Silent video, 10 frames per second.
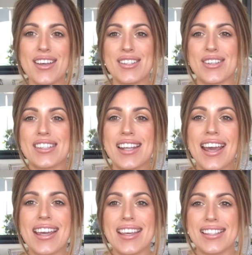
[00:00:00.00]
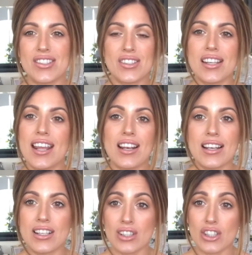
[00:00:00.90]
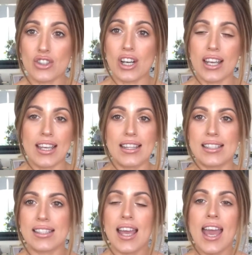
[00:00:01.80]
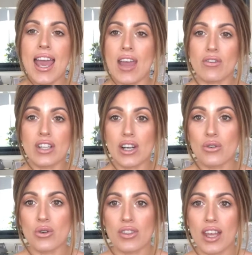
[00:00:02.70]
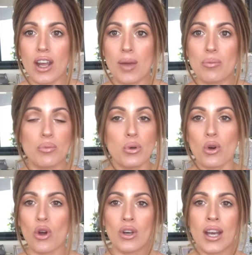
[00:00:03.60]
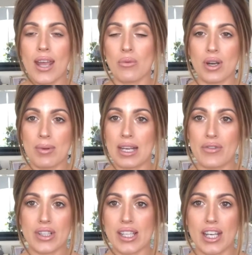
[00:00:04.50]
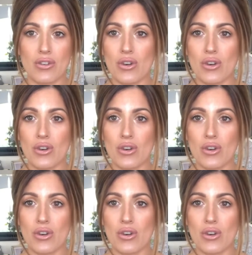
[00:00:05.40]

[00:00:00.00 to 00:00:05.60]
So today is just literally this everyday look that I put on, and when I mean everyday,